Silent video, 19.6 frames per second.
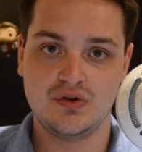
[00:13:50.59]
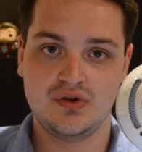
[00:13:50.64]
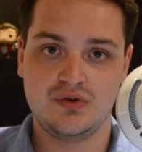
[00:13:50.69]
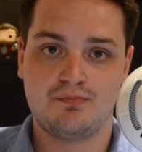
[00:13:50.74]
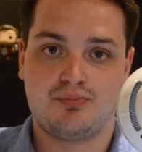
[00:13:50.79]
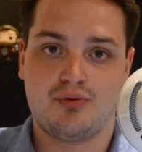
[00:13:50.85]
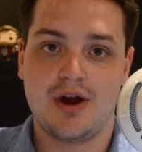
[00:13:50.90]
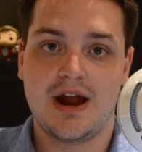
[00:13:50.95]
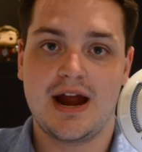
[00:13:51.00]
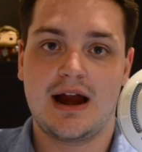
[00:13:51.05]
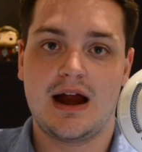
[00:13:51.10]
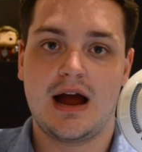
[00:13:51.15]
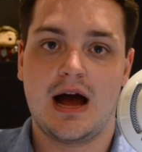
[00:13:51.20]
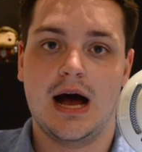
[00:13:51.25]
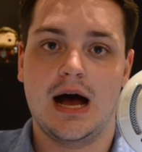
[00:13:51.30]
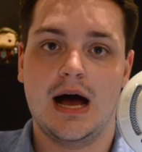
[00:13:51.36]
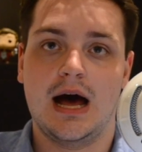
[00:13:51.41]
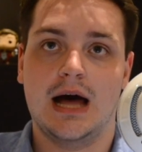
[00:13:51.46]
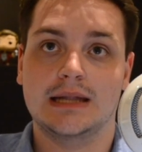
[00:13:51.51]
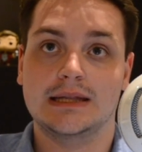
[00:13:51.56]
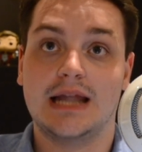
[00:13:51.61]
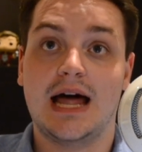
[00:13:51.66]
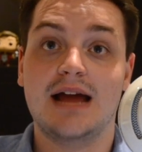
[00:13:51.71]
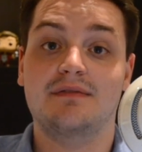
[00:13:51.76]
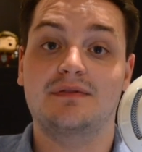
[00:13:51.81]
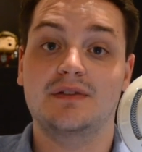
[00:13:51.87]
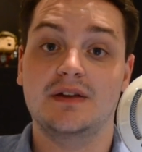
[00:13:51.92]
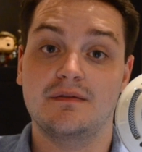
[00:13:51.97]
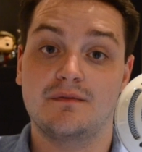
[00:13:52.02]
bring uh, a
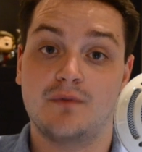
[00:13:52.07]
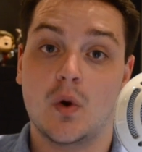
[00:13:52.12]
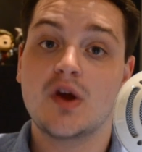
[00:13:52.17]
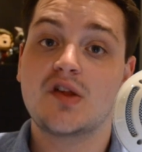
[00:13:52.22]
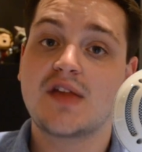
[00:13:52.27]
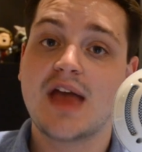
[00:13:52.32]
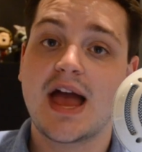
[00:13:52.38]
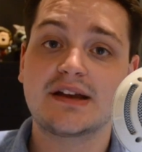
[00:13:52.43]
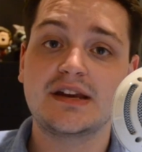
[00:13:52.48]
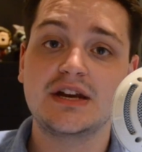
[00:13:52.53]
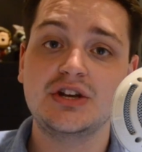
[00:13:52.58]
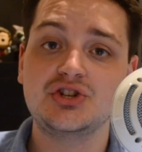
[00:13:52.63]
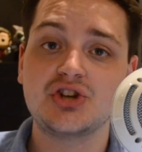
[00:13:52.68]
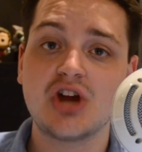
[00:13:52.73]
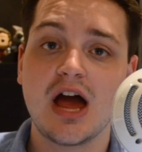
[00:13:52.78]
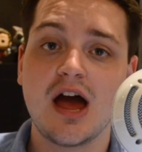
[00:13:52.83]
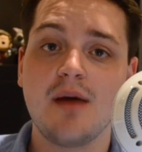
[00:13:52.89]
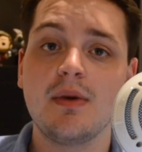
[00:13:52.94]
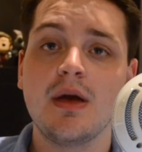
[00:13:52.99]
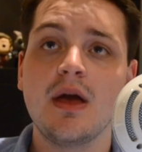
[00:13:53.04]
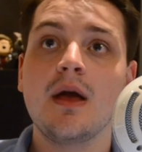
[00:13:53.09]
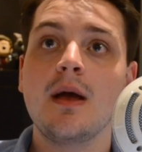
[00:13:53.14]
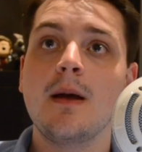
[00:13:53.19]
lively voice acting job